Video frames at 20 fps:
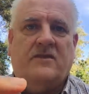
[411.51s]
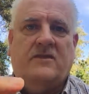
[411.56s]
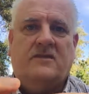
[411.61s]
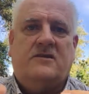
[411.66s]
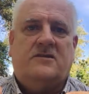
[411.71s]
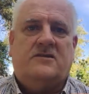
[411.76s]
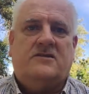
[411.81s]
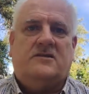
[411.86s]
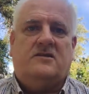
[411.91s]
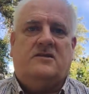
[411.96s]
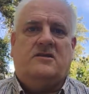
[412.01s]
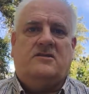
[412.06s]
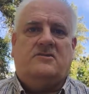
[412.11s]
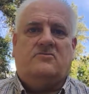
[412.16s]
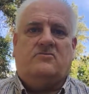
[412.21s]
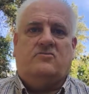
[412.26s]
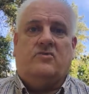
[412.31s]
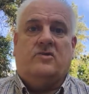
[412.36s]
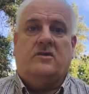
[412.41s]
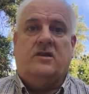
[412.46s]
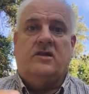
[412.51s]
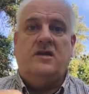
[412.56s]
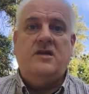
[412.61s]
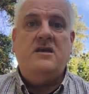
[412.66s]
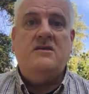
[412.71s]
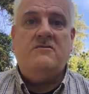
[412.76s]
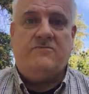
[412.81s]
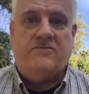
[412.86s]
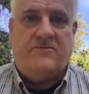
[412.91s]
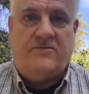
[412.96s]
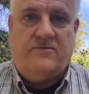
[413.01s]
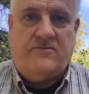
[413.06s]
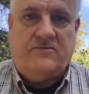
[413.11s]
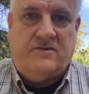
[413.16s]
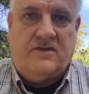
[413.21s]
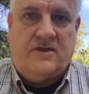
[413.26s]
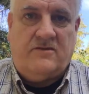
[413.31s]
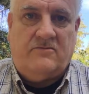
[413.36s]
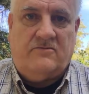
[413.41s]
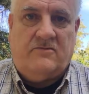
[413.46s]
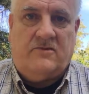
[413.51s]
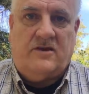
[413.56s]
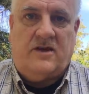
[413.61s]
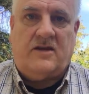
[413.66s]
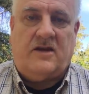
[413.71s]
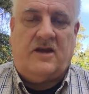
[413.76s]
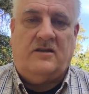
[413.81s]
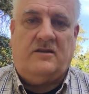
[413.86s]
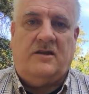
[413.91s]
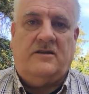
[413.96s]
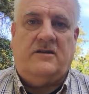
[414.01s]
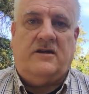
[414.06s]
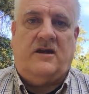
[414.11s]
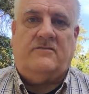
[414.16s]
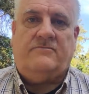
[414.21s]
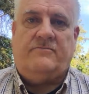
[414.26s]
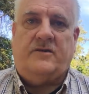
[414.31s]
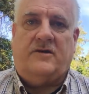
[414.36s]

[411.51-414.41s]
this relief that when I got laid off,